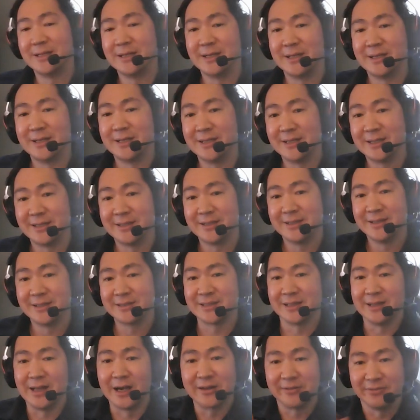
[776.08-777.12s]

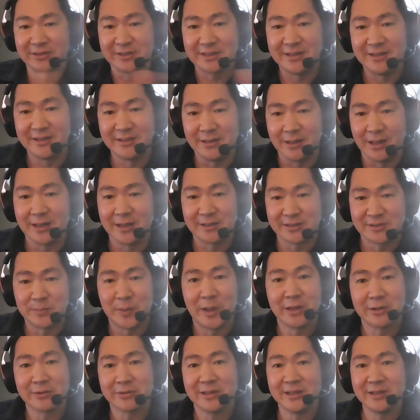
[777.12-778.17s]
a lot of
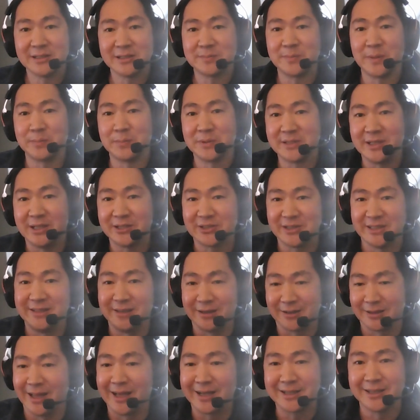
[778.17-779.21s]
smaller things, but potentially
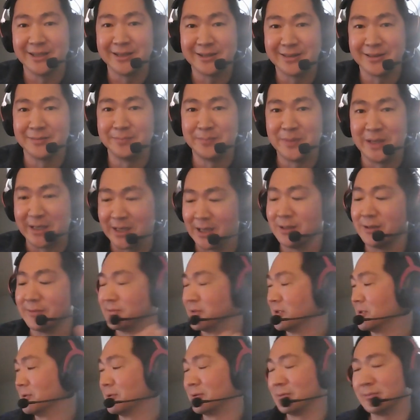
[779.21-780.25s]
neglecting the big
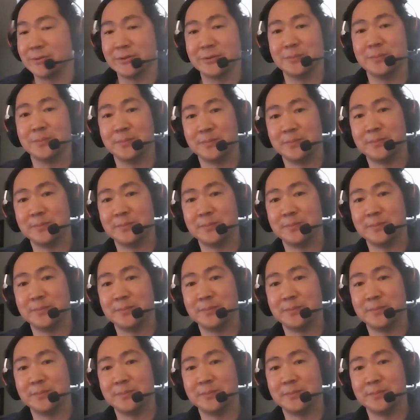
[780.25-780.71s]
elephant in the room.